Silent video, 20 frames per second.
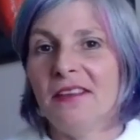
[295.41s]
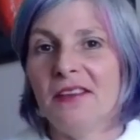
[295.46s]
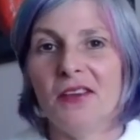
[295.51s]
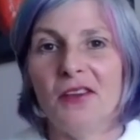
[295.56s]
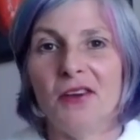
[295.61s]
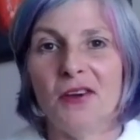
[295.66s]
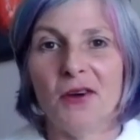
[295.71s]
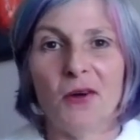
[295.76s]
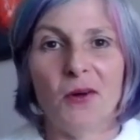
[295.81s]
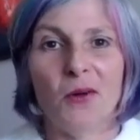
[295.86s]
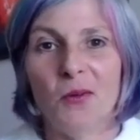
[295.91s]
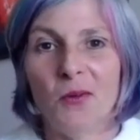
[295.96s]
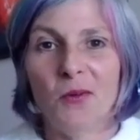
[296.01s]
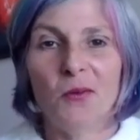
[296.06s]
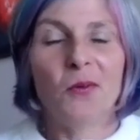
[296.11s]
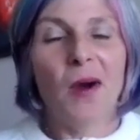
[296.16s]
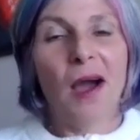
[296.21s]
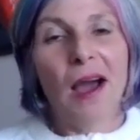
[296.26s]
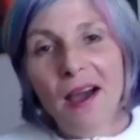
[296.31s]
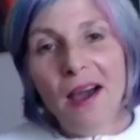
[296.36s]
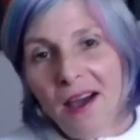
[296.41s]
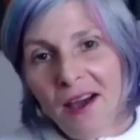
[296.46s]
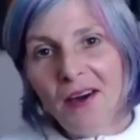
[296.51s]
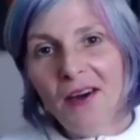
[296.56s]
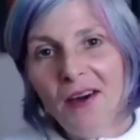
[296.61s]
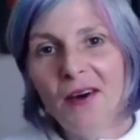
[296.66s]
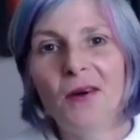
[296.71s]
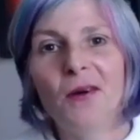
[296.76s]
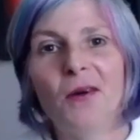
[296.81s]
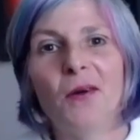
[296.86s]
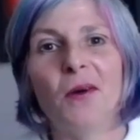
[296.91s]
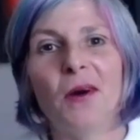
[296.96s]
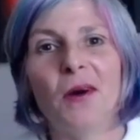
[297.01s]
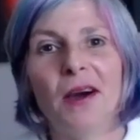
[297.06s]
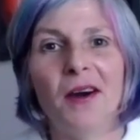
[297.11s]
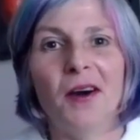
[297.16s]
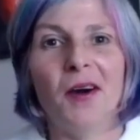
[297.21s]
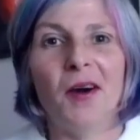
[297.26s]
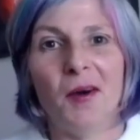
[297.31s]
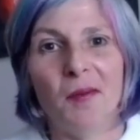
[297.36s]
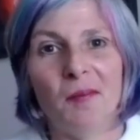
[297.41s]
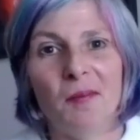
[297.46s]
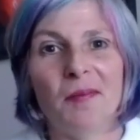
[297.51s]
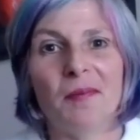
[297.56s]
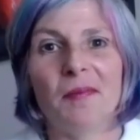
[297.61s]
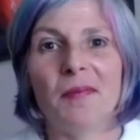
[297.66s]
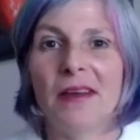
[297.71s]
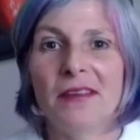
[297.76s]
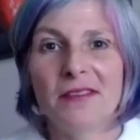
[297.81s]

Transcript: you know wow um,